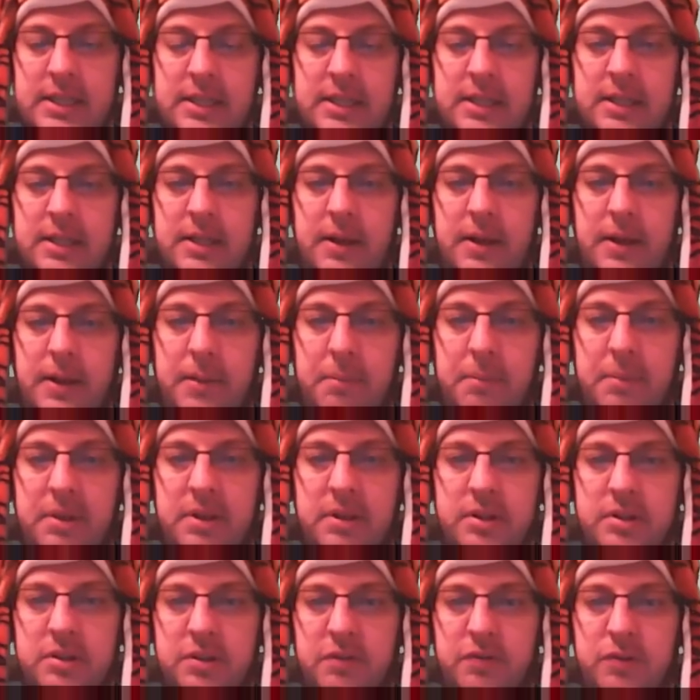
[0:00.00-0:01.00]
And then
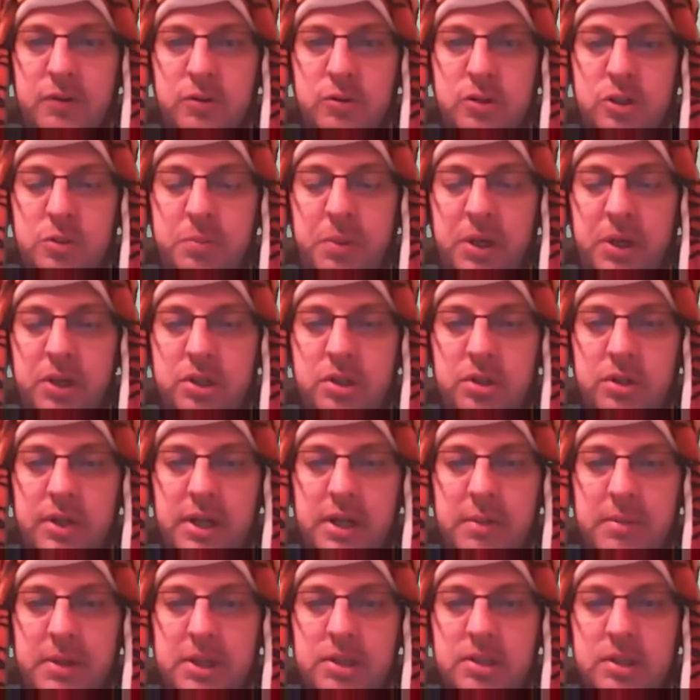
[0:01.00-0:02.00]
there's a few special
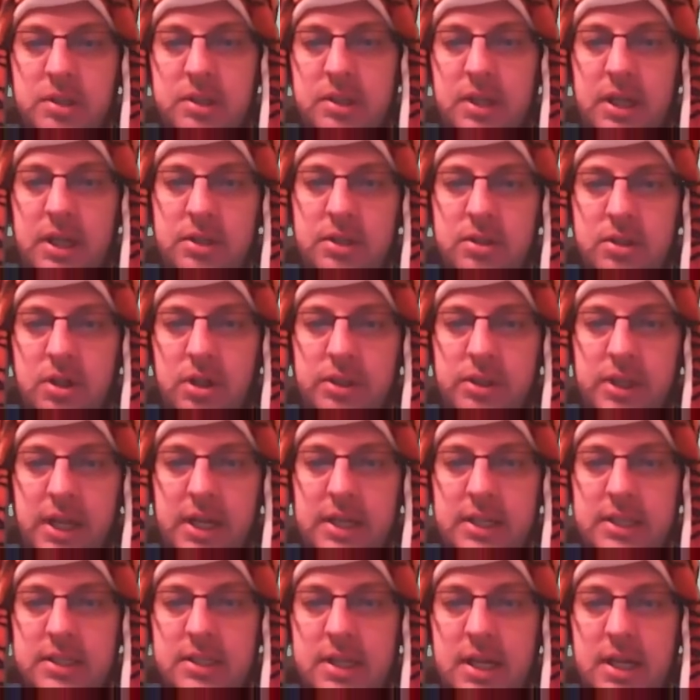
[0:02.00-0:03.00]
animation states called
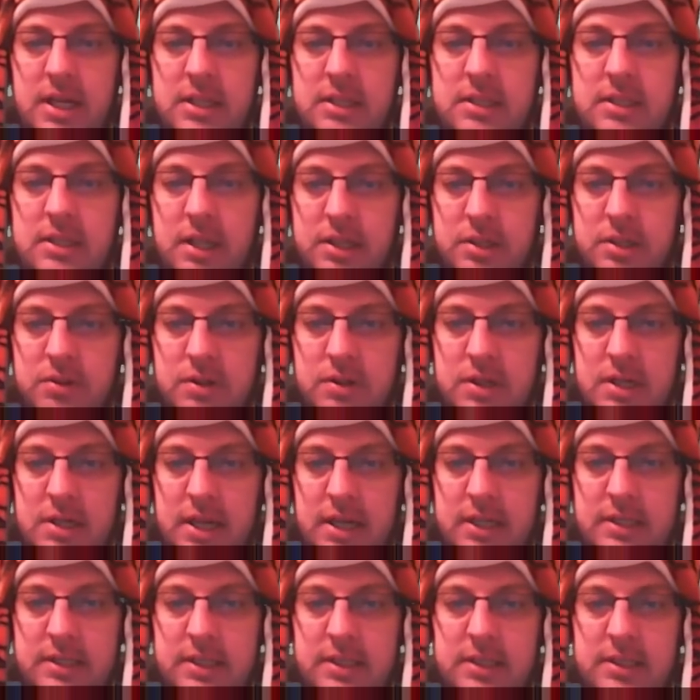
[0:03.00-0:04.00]
any state, entry, and
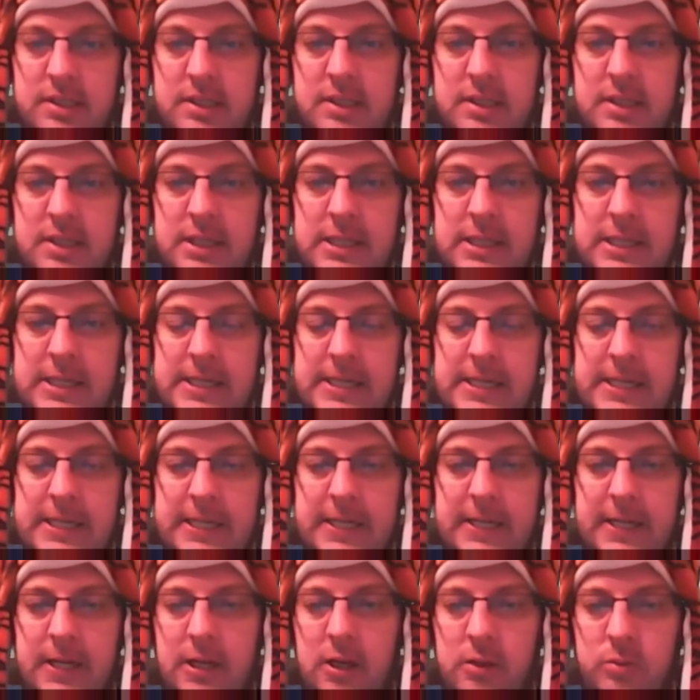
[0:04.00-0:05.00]
exit.
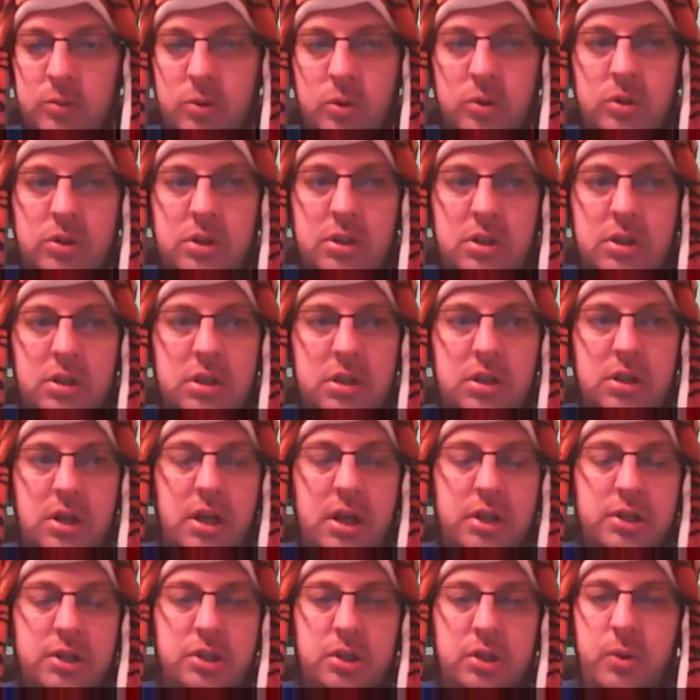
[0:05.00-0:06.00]
We'll
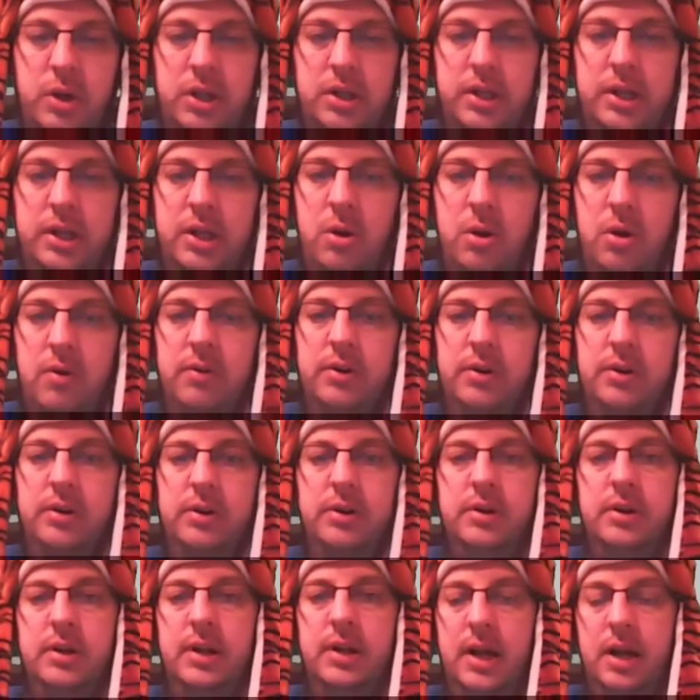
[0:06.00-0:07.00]
kind of just quickly go
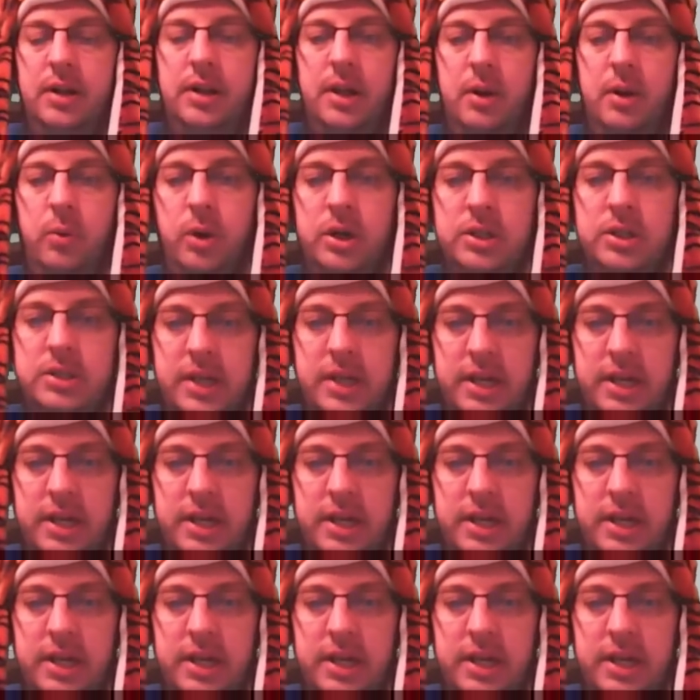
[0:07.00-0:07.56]
over how that works.